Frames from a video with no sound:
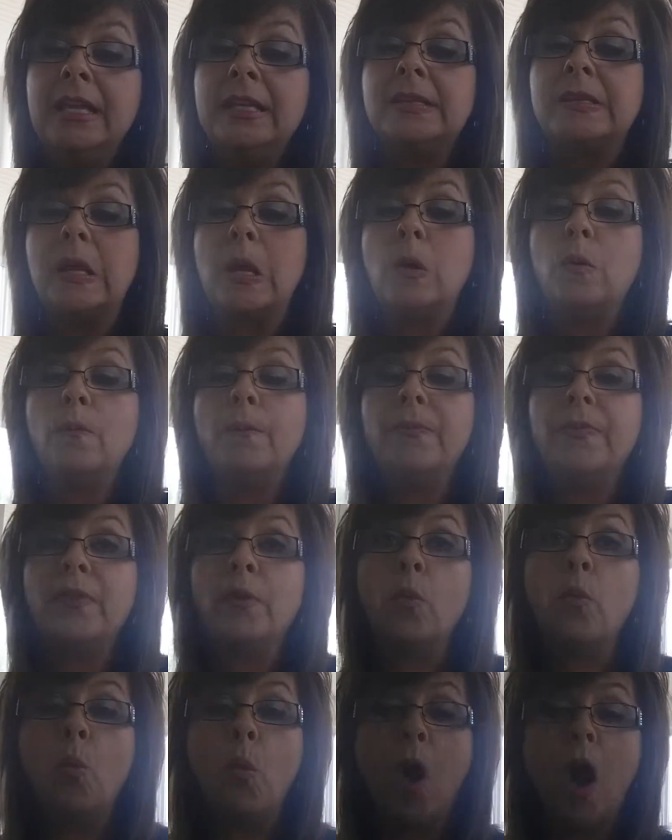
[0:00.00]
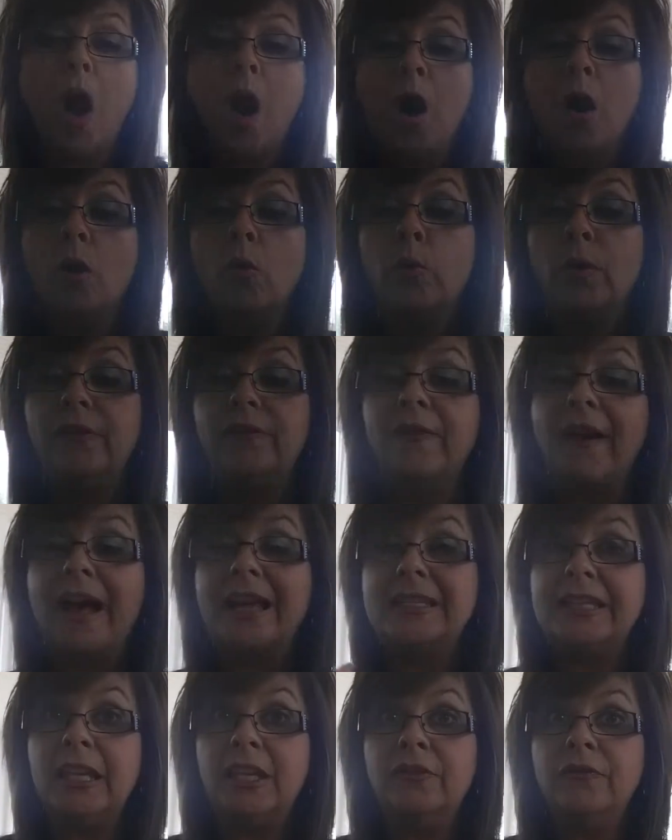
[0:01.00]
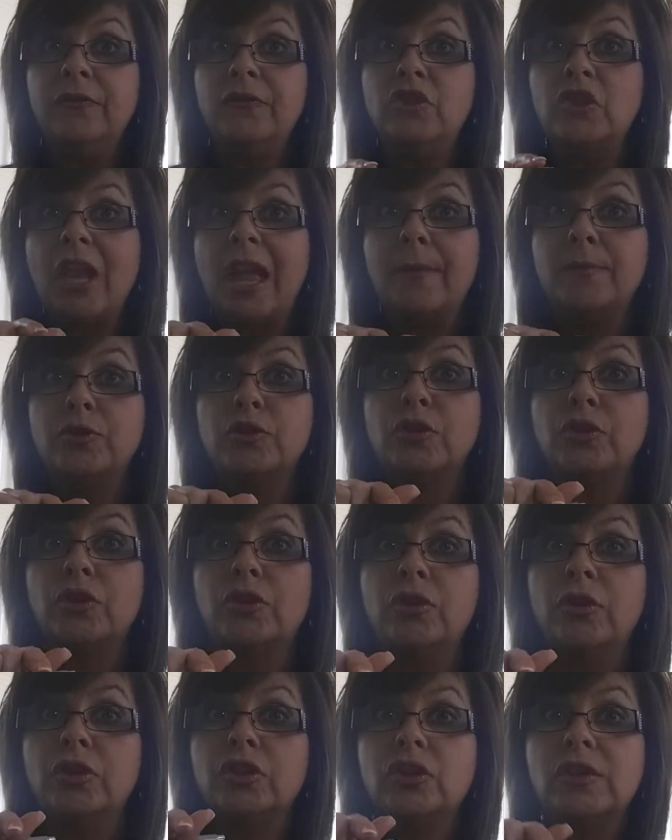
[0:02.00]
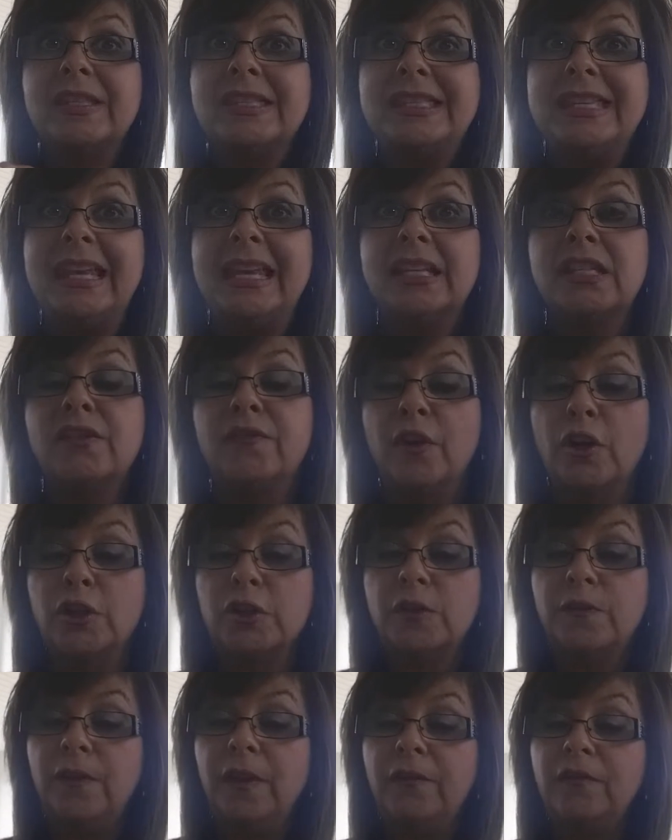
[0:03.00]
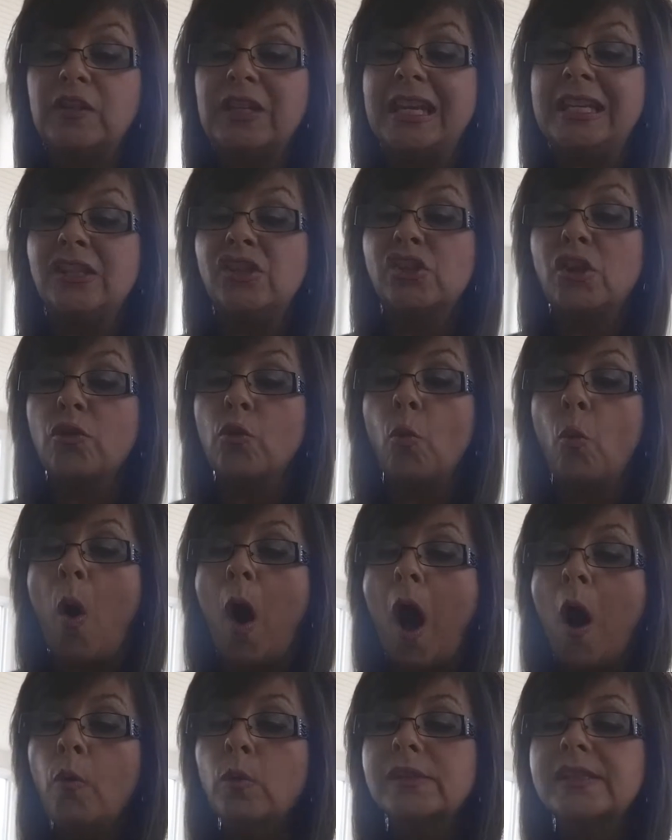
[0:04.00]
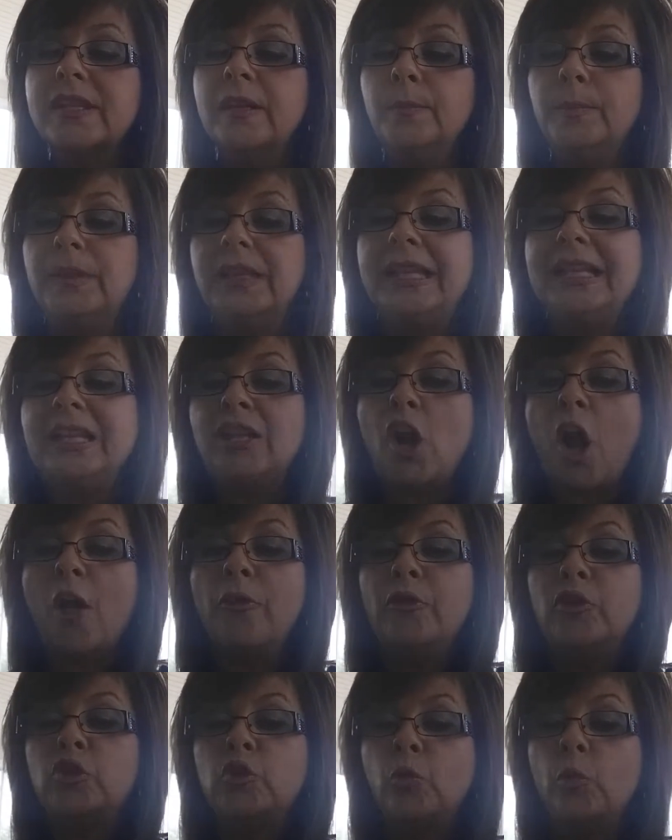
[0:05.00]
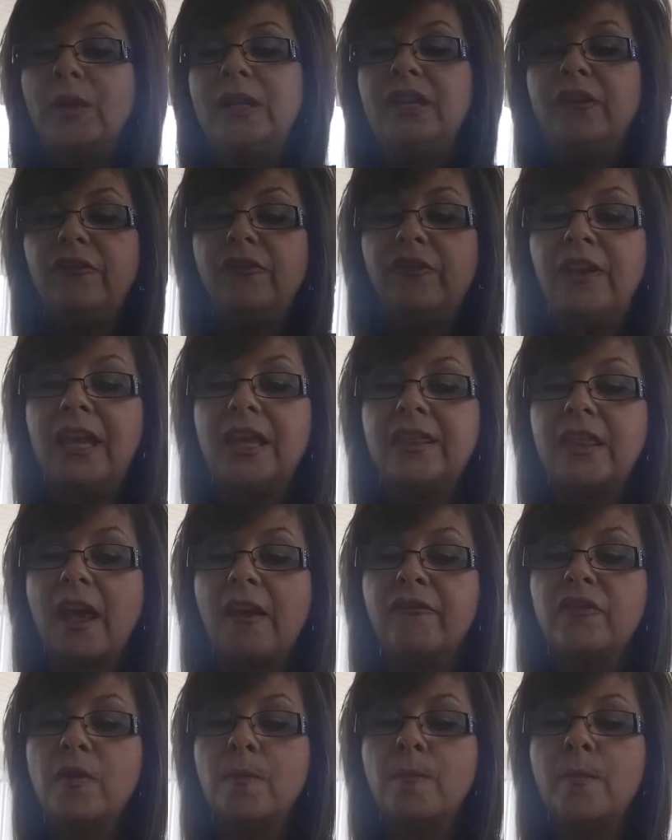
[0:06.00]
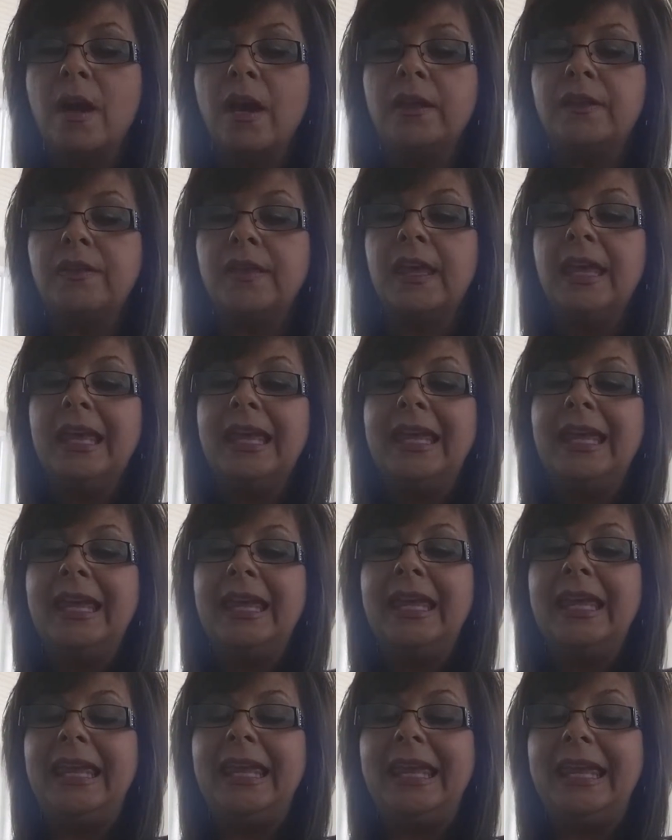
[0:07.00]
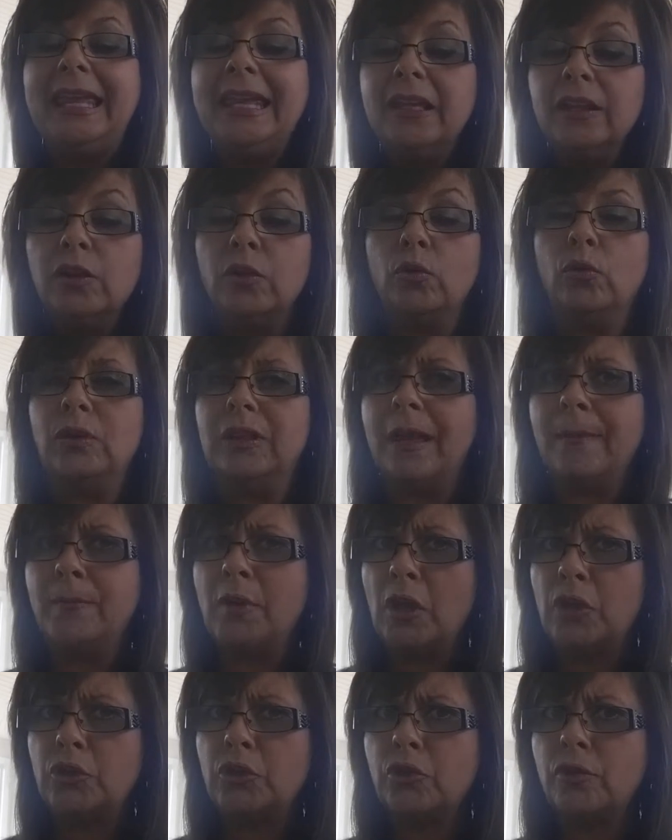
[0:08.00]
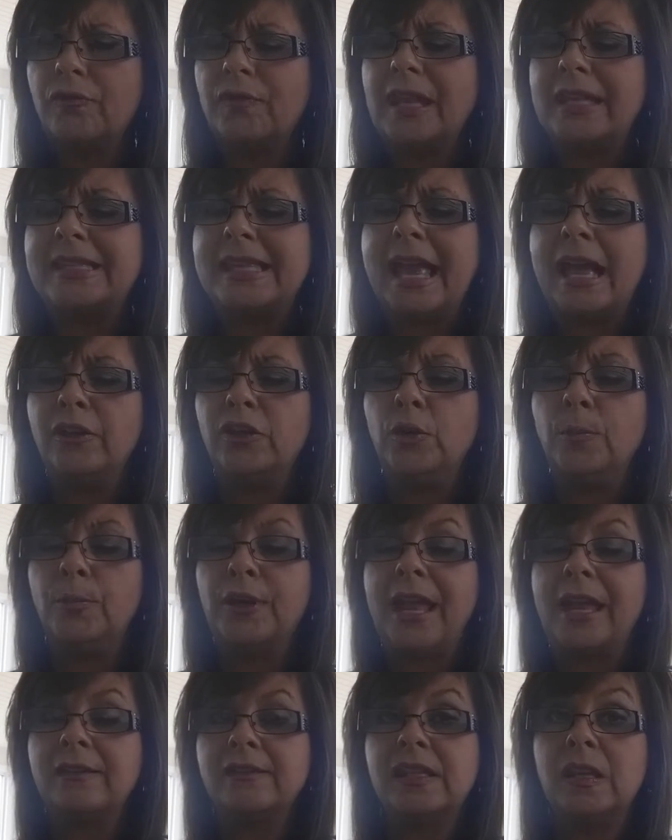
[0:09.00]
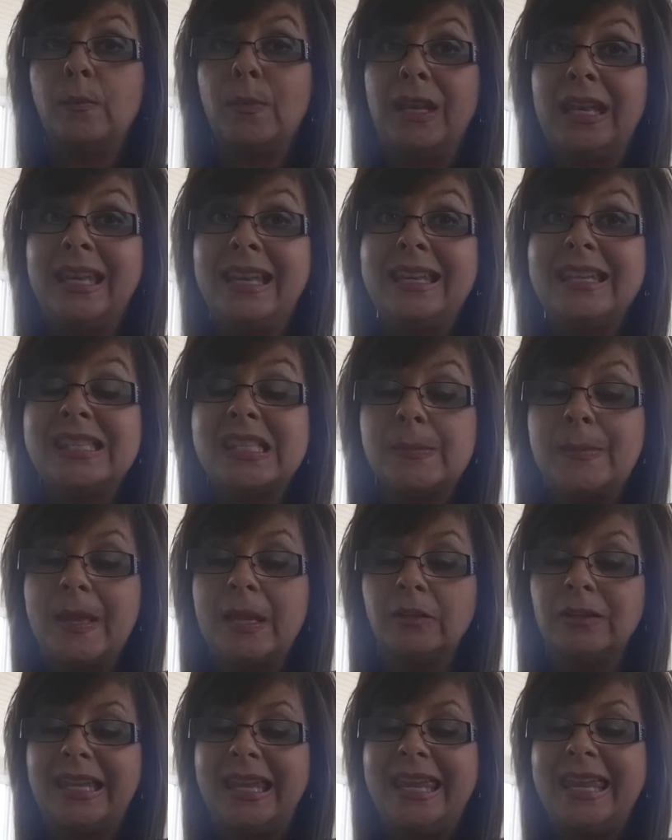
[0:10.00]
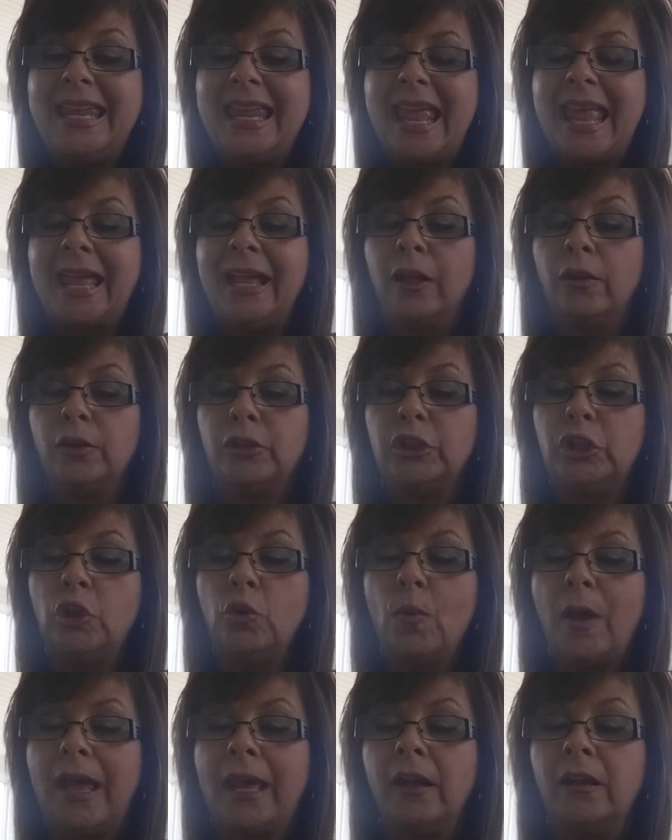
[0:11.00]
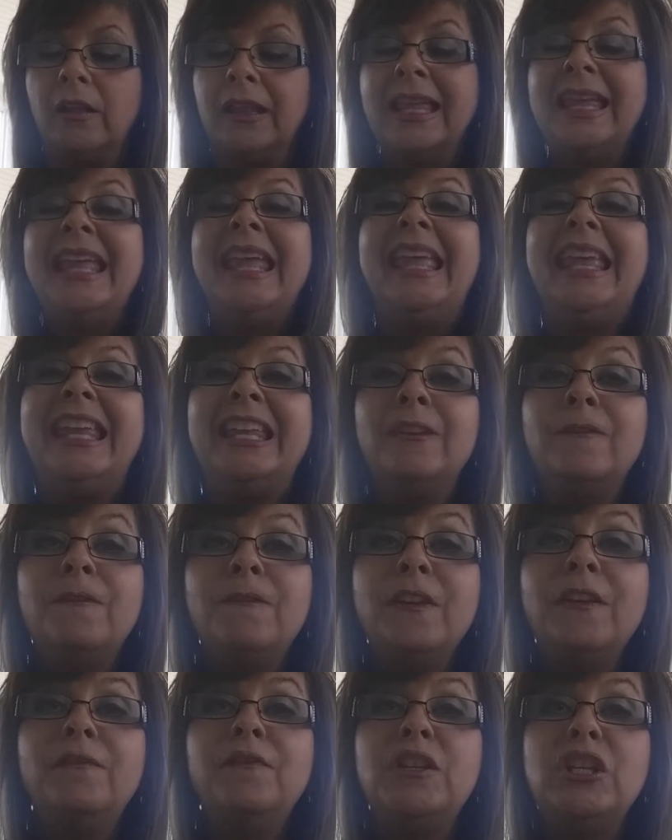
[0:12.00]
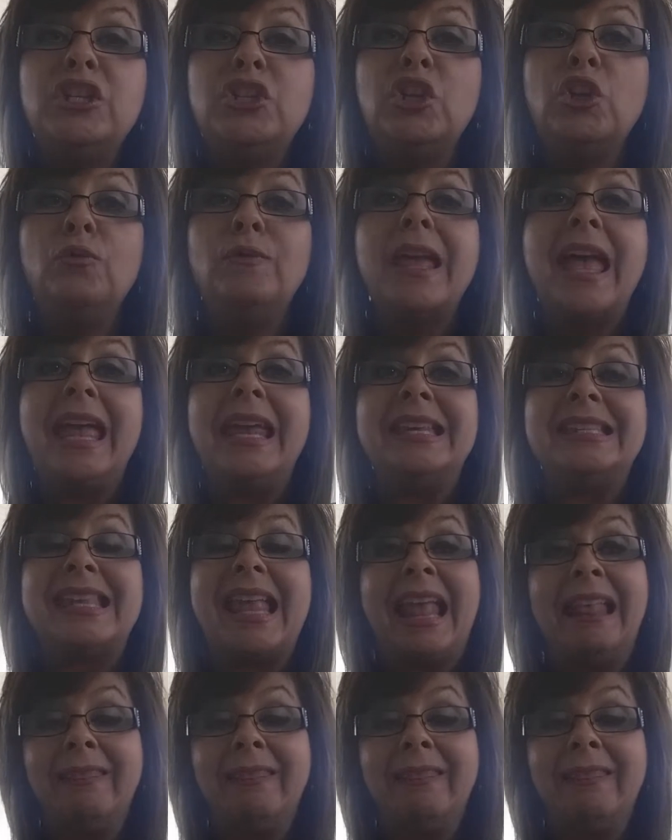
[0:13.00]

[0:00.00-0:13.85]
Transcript: So the wall, we find in chapter 6, verse 15. So the wall was completed on the 25th of the month Elul. I'm not sure if that's how you pronounce it, but it is spelled E-L-U-L, in 52 days.